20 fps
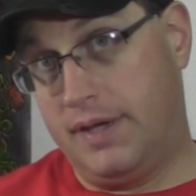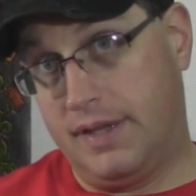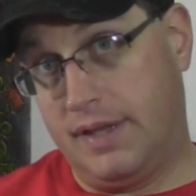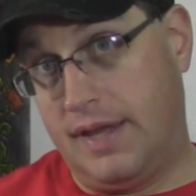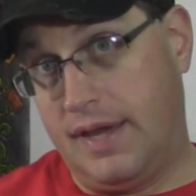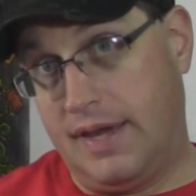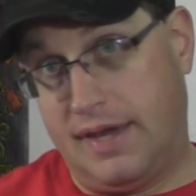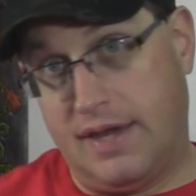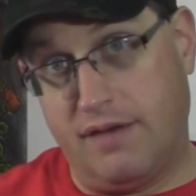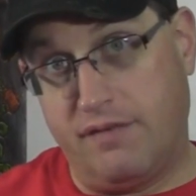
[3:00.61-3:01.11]
But
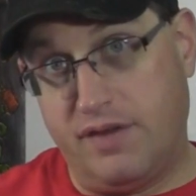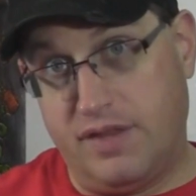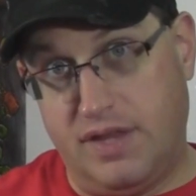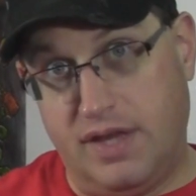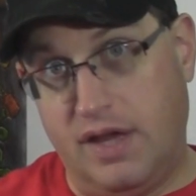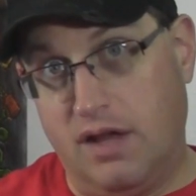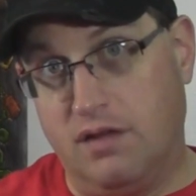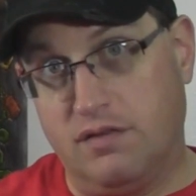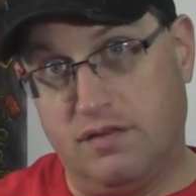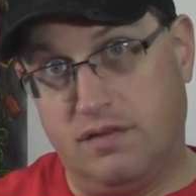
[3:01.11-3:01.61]
like
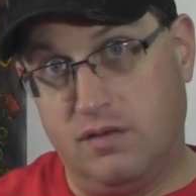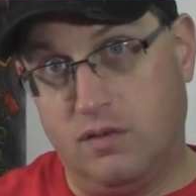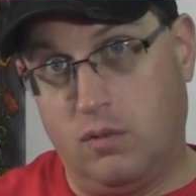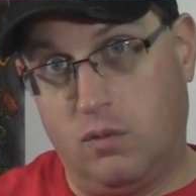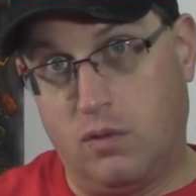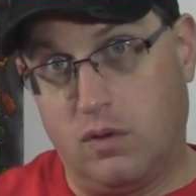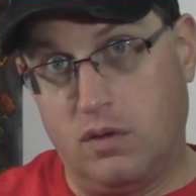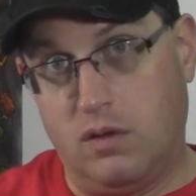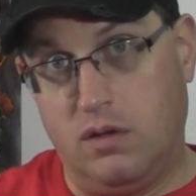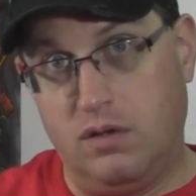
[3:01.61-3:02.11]
everything else in the
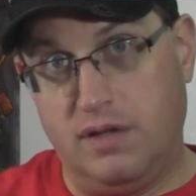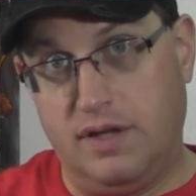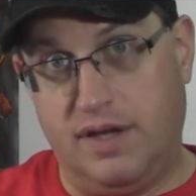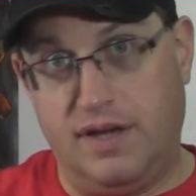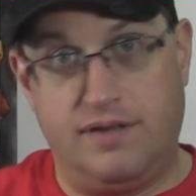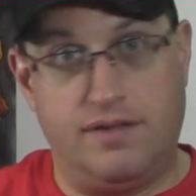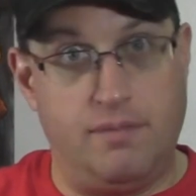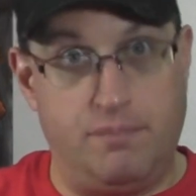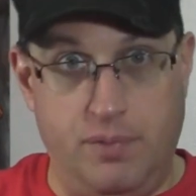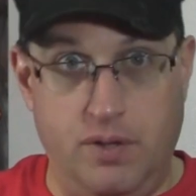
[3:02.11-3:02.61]
world, it
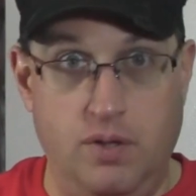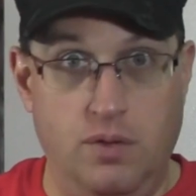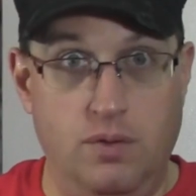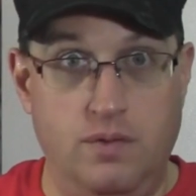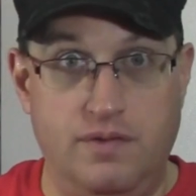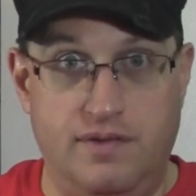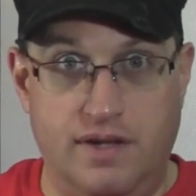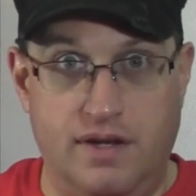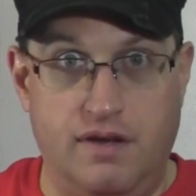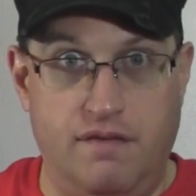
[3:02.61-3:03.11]
gets
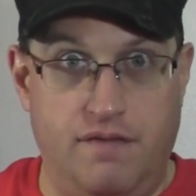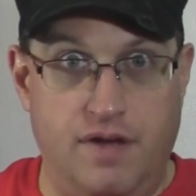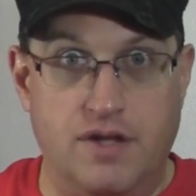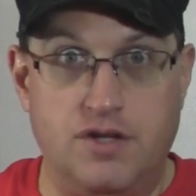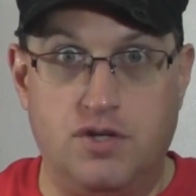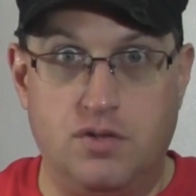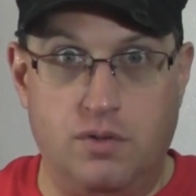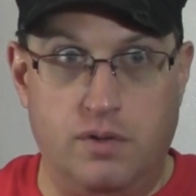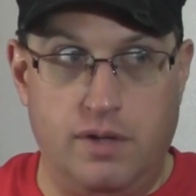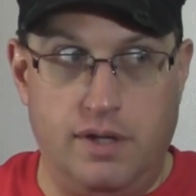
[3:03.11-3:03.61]
abused and
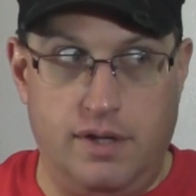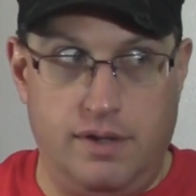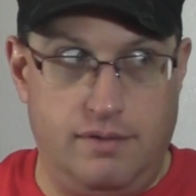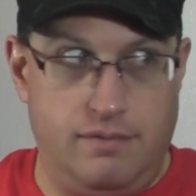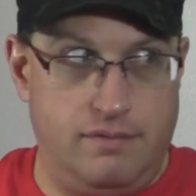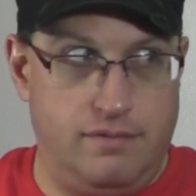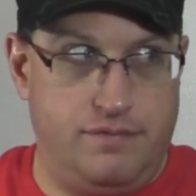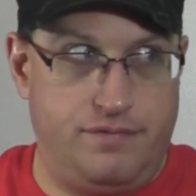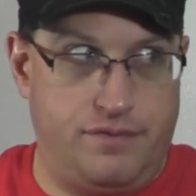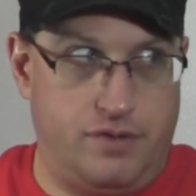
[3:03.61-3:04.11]

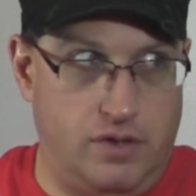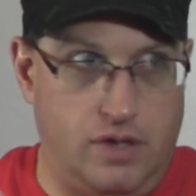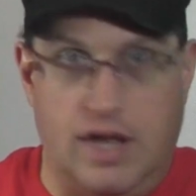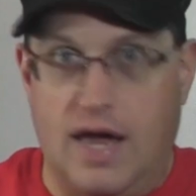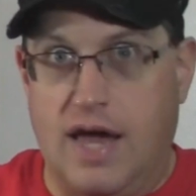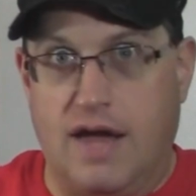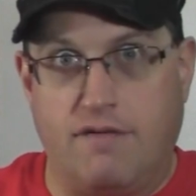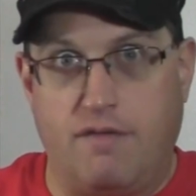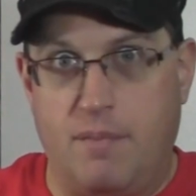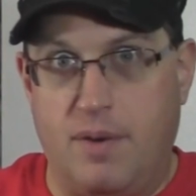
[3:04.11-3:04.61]
eventually, for
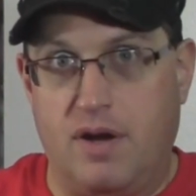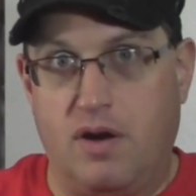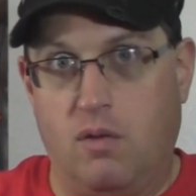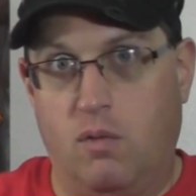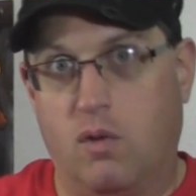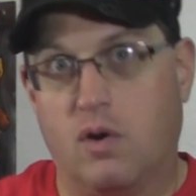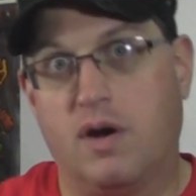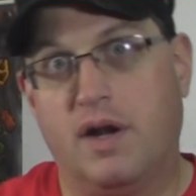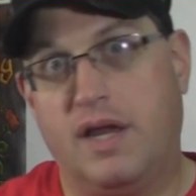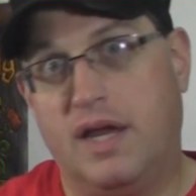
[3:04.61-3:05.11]
lack of a
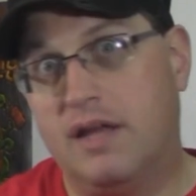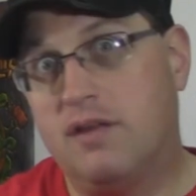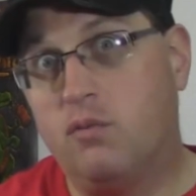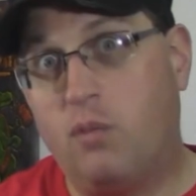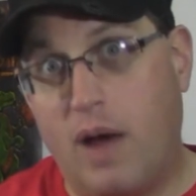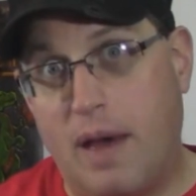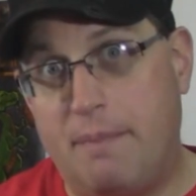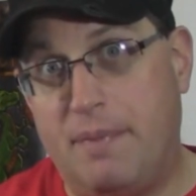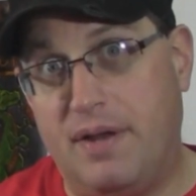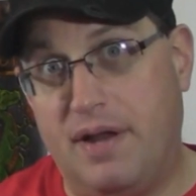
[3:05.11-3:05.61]
better word, it gets
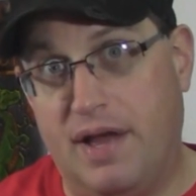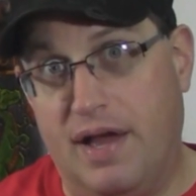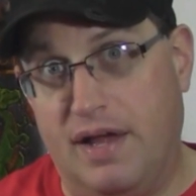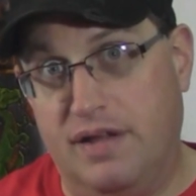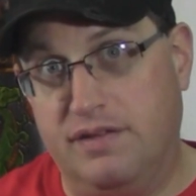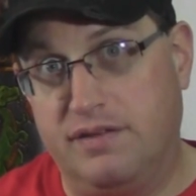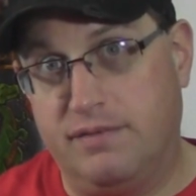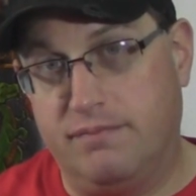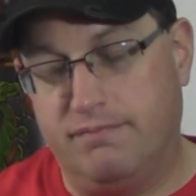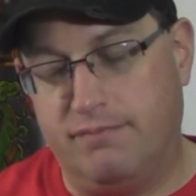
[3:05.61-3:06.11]

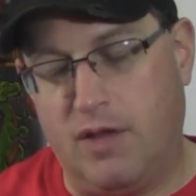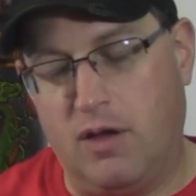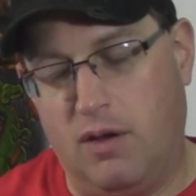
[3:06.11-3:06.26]
weaponized.